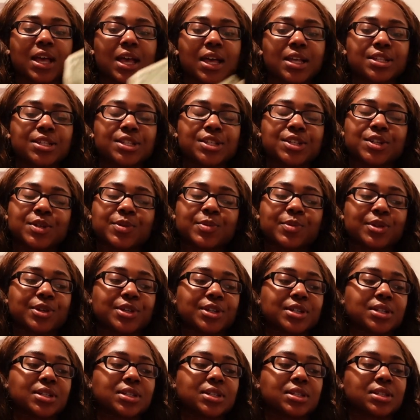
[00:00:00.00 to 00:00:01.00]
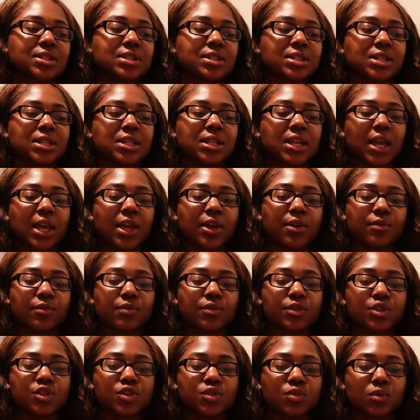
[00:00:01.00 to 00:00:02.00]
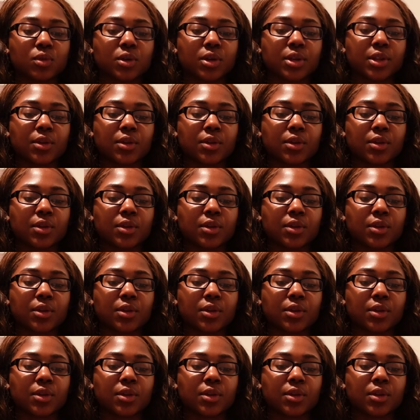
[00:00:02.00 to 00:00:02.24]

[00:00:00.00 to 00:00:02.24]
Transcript: customers tonight, for sure.